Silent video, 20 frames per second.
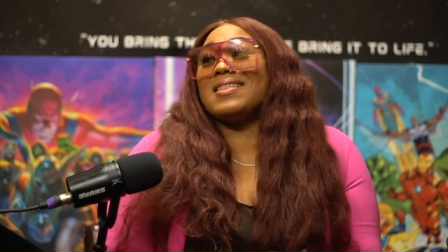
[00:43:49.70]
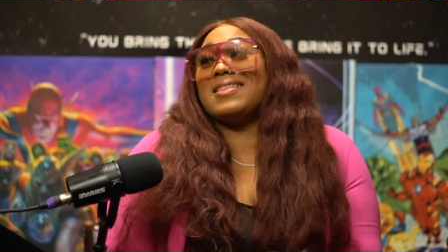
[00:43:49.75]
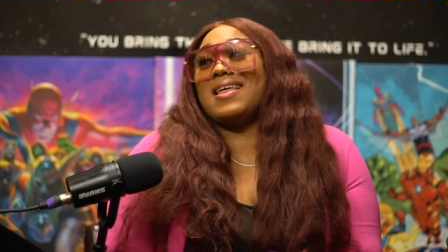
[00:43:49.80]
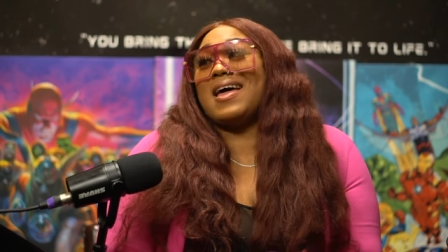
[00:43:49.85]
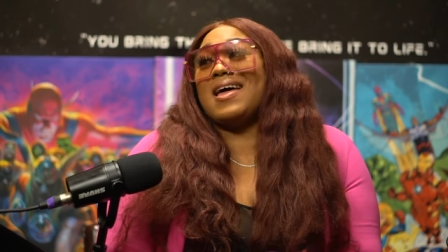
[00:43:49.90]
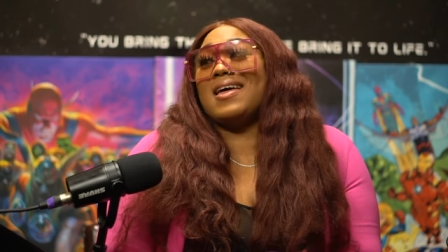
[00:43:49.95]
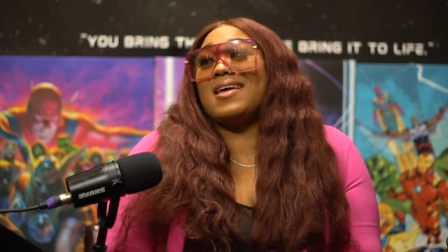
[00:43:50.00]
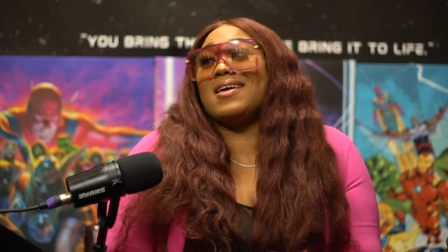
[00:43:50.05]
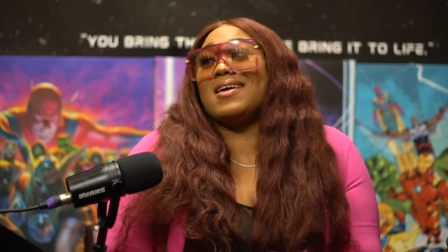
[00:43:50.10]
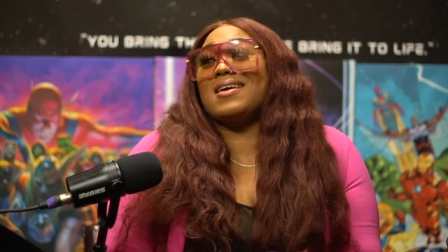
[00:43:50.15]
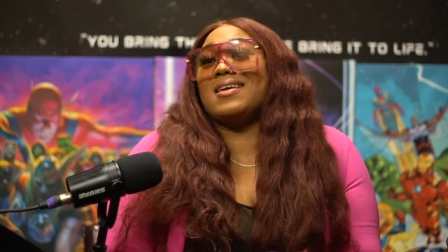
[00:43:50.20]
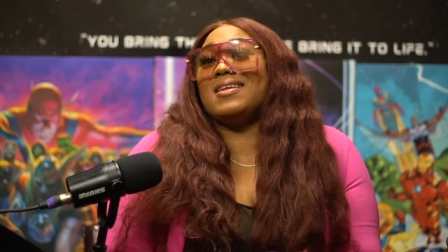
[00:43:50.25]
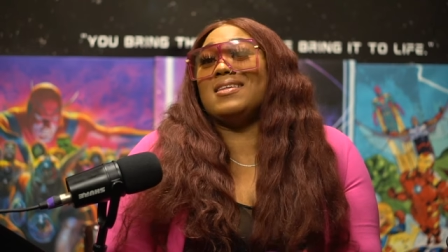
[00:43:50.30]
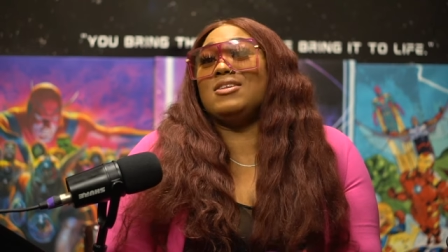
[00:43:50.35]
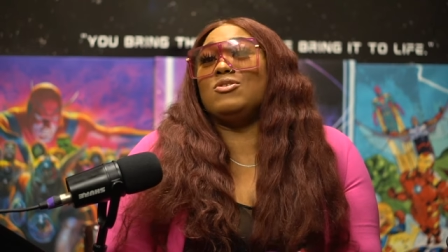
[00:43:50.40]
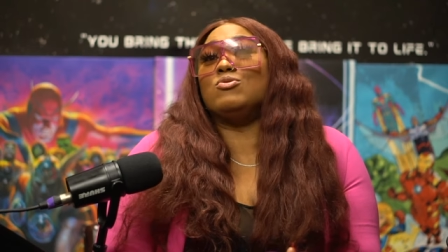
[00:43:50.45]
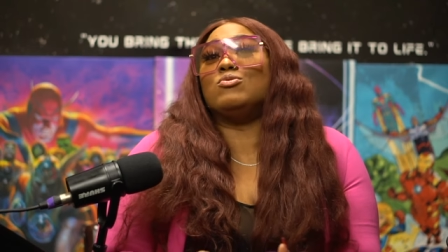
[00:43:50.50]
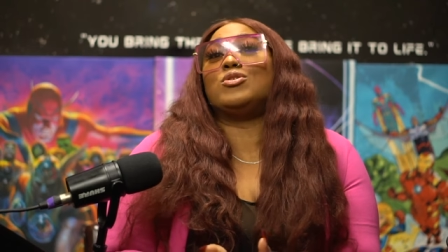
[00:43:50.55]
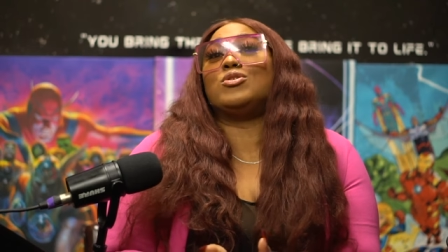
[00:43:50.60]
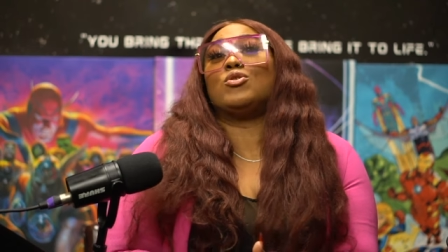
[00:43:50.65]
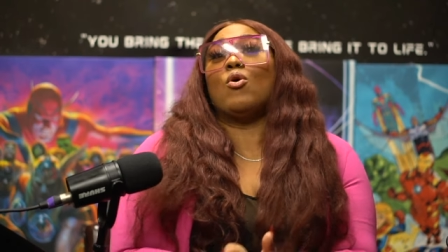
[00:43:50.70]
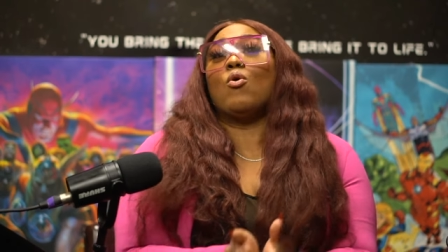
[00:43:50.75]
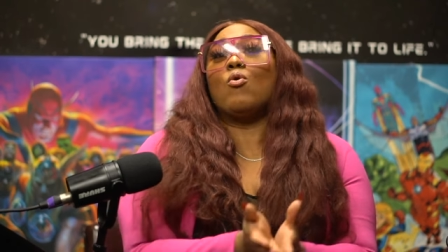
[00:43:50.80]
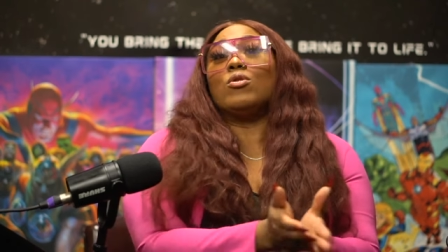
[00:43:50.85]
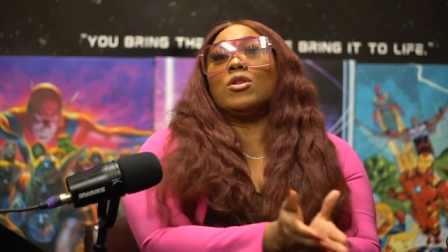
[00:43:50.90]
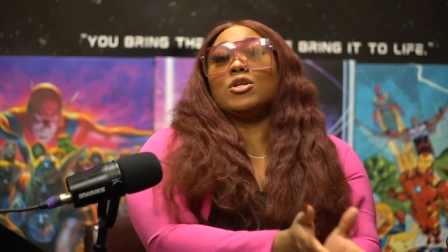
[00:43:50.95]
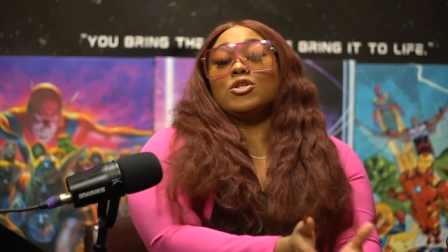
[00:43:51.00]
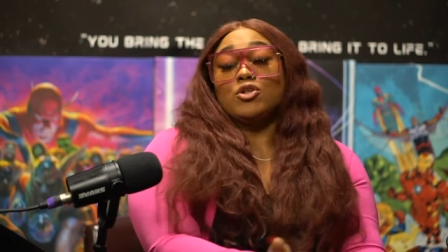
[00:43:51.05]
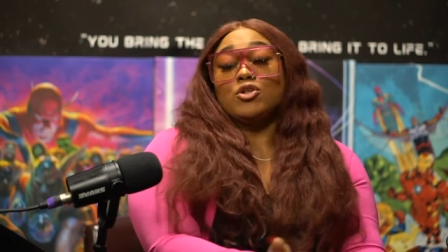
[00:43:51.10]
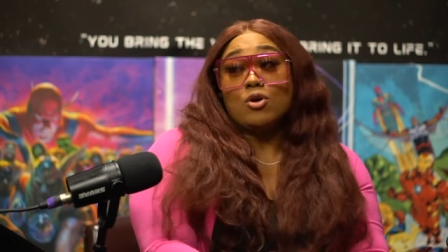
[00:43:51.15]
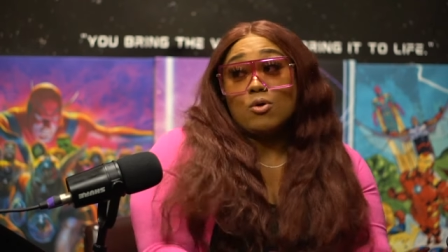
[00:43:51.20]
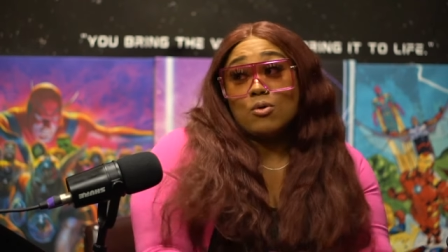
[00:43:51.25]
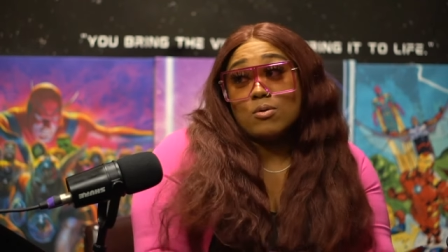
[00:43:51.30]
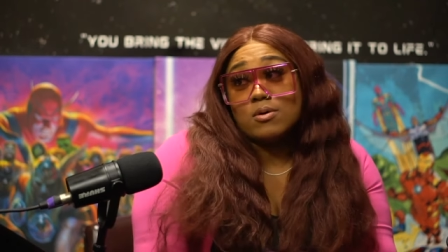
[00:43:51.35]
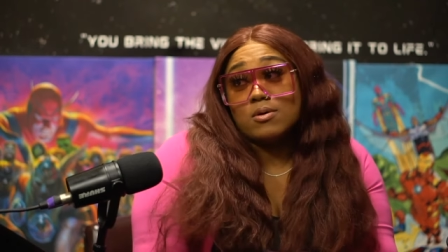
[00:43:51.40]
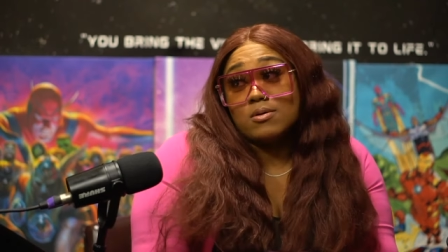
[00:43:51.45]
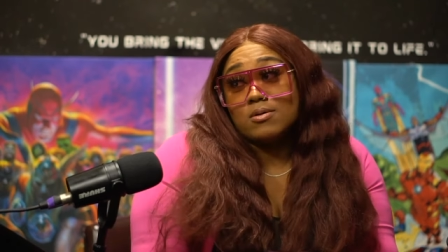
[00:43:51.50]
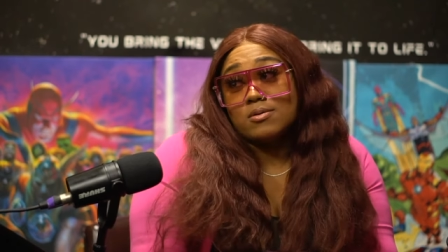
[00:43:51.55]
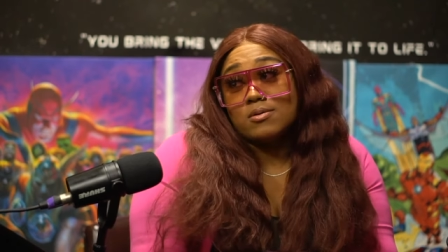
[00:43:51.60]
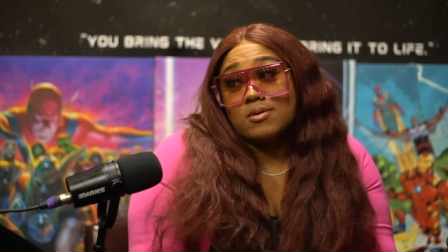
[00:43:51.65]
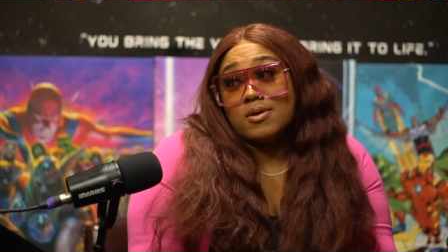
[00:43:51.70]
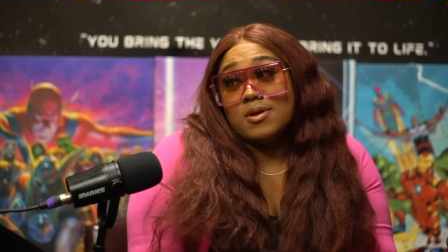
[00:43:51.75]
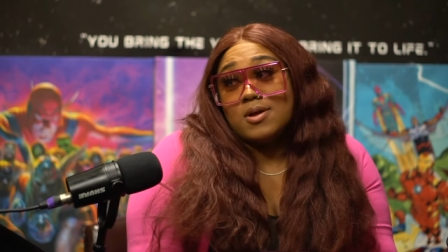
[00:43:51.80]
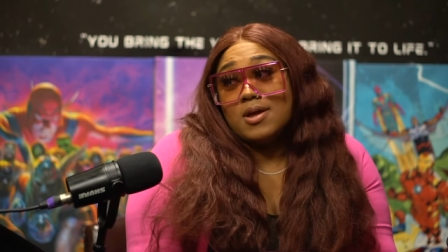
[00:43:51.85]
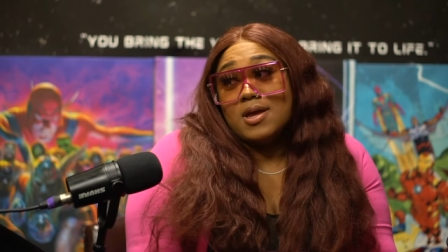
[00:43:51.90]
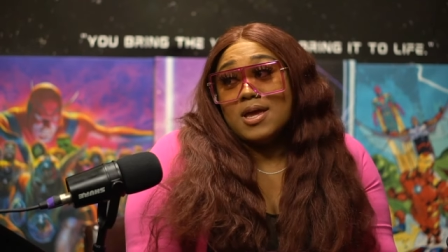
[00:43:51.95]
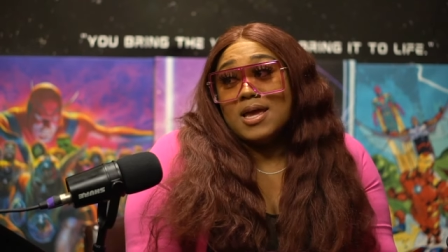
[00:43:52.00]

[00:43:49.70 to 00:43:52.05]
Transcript: that you stole a joke. Mm,